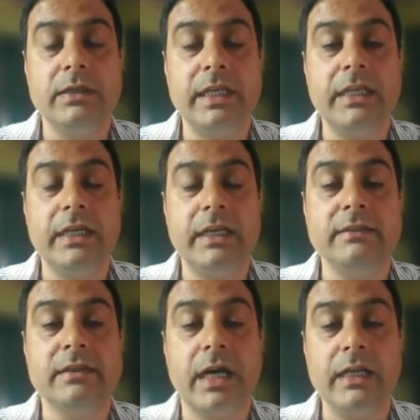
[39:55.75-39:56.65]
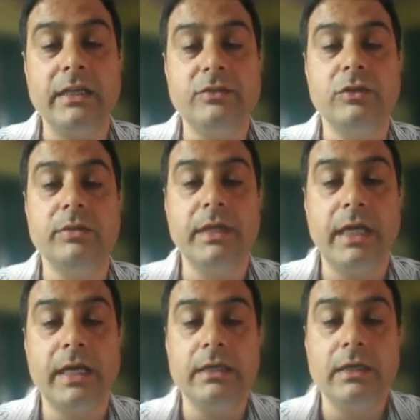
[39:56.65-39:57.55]
green area is highly suitable,
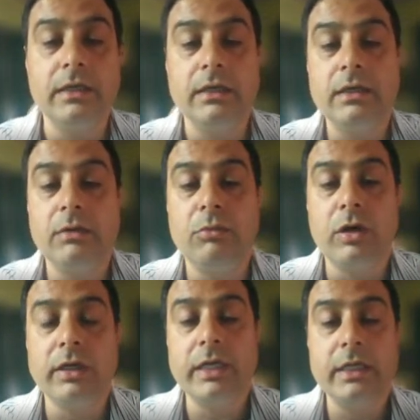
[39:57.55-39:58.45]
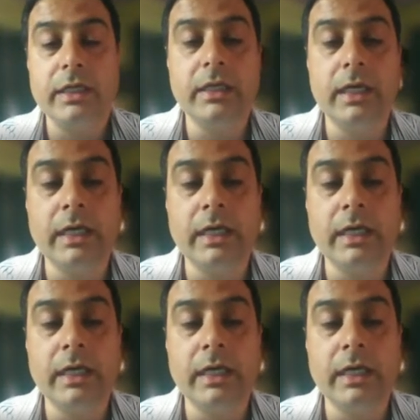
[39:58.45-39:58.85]
and moderately,